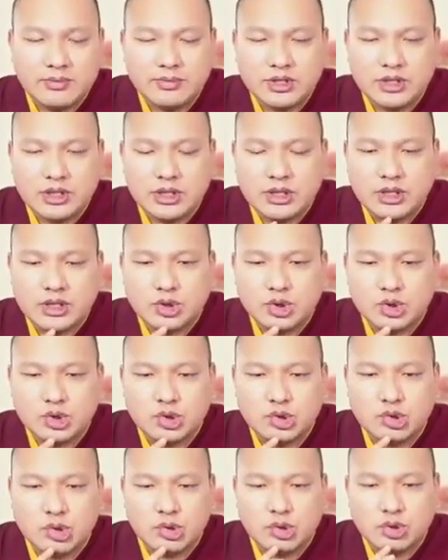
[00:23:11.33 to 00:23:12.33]

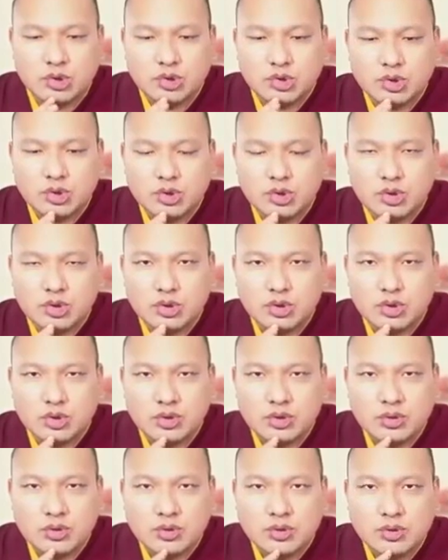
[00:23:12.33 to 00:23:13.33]
Likewise, no matter whether you're
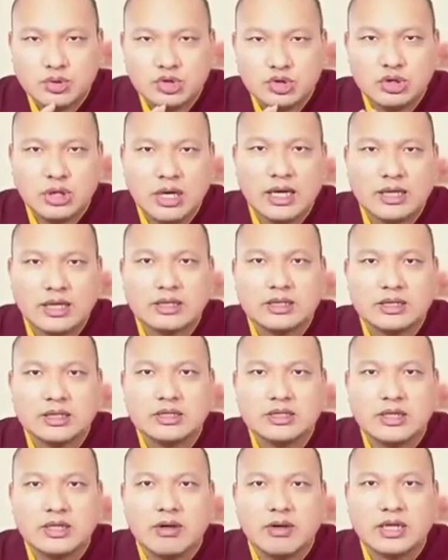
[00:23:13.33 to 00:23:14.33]
inside or
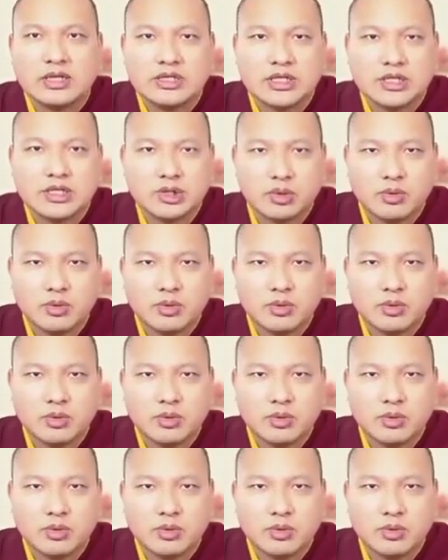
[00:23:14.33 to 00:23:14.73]
outside the